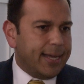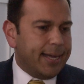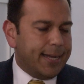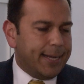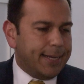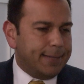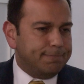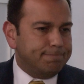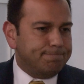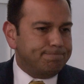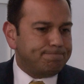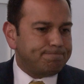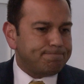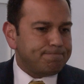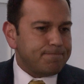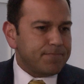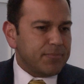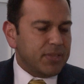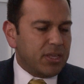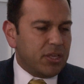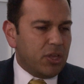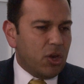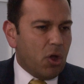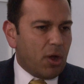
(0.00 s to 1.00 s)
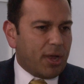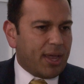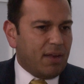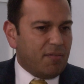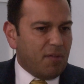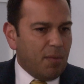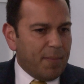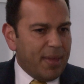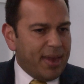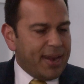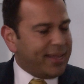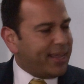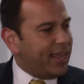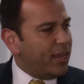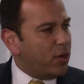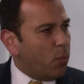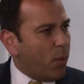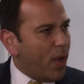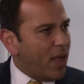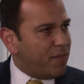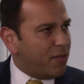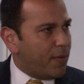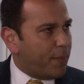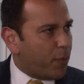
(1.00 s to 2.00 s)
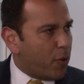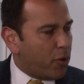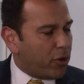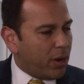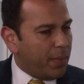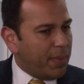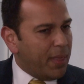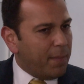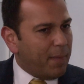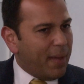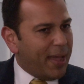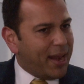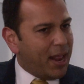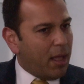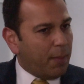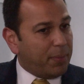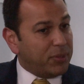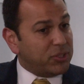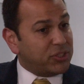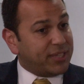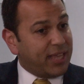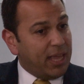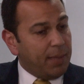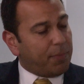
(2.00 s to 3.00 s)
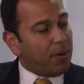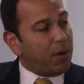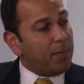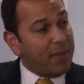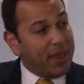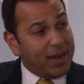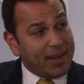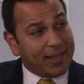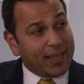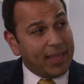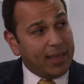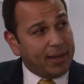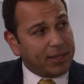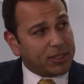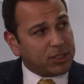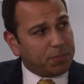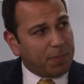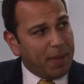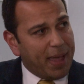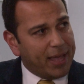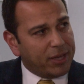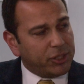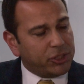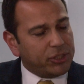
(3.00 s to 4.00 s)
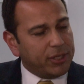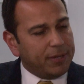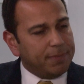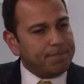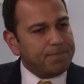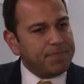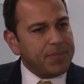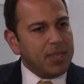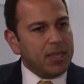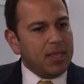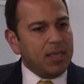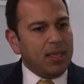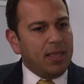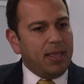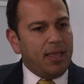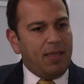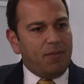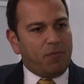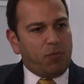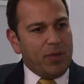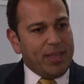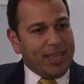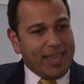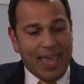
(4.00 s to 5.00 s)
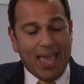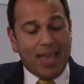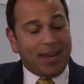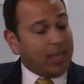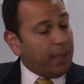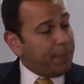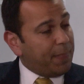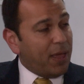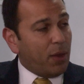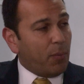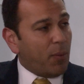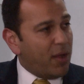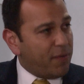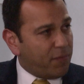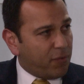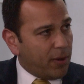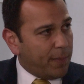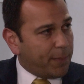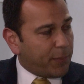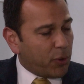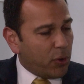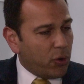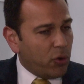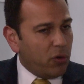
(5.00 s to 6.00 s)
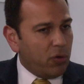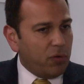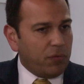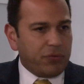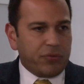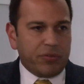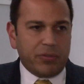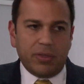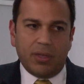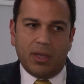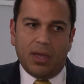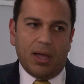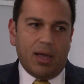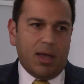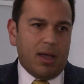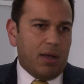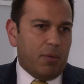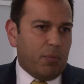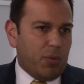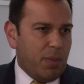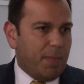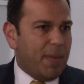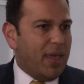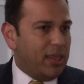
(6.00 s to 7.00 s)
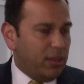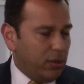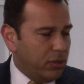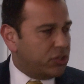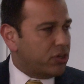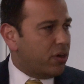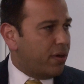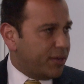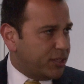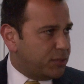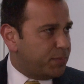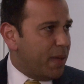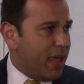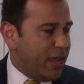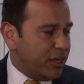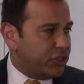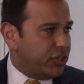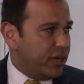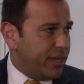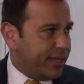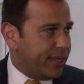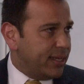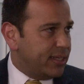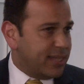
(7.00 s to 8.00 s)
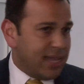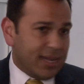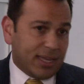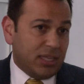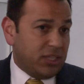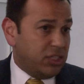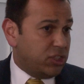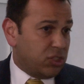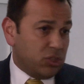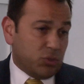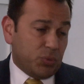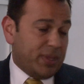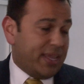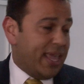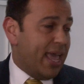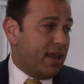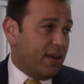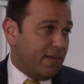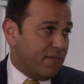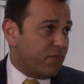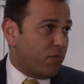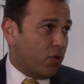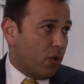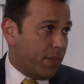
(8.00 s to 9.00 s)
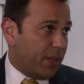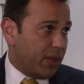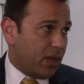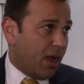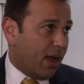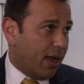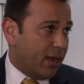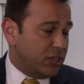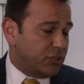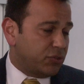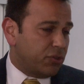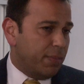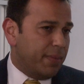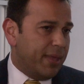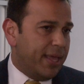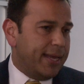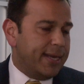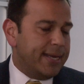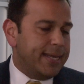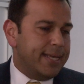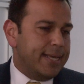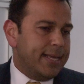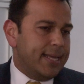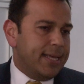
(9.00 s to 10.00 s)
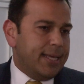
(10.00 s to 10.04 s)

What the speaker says: kind of a Medicaid waiver program that might help us keep our Medicaid expansion. If we can't get that waiver approved, we may lose our expansion in Kentucky just because we can't afford the cost from it.